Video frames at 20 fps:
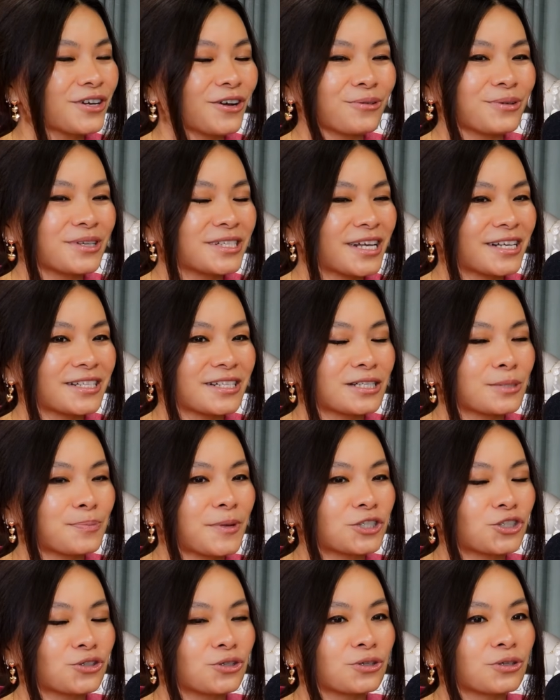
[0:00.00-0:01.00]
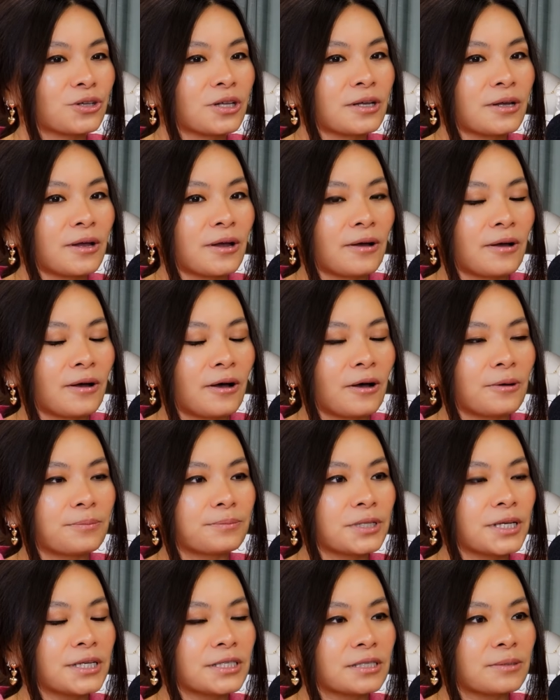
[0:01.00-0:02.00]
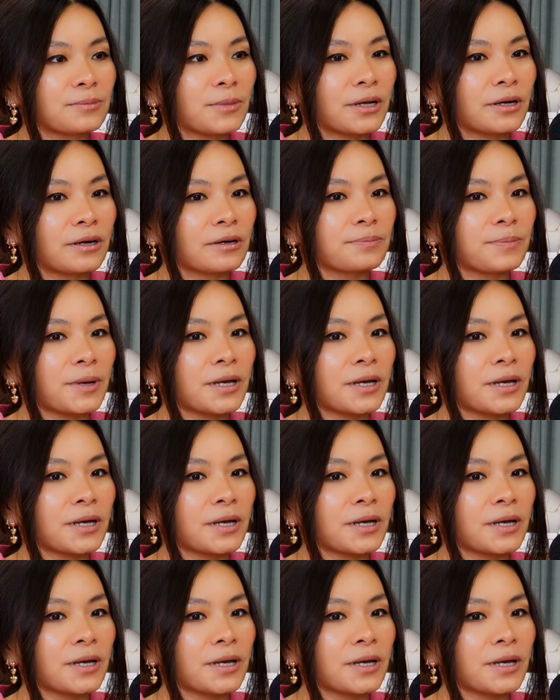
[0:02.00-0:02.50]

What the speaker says: always has a special place in my heart,